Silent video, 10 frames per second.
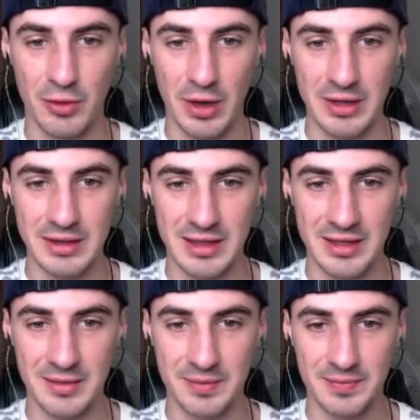friends
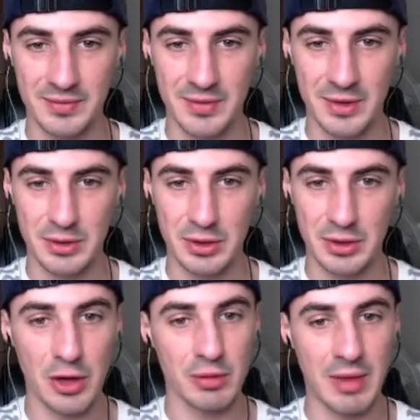here. Saw
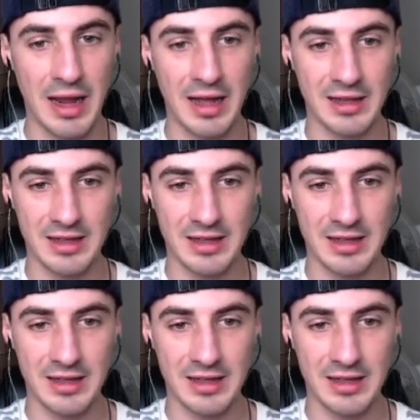the old man,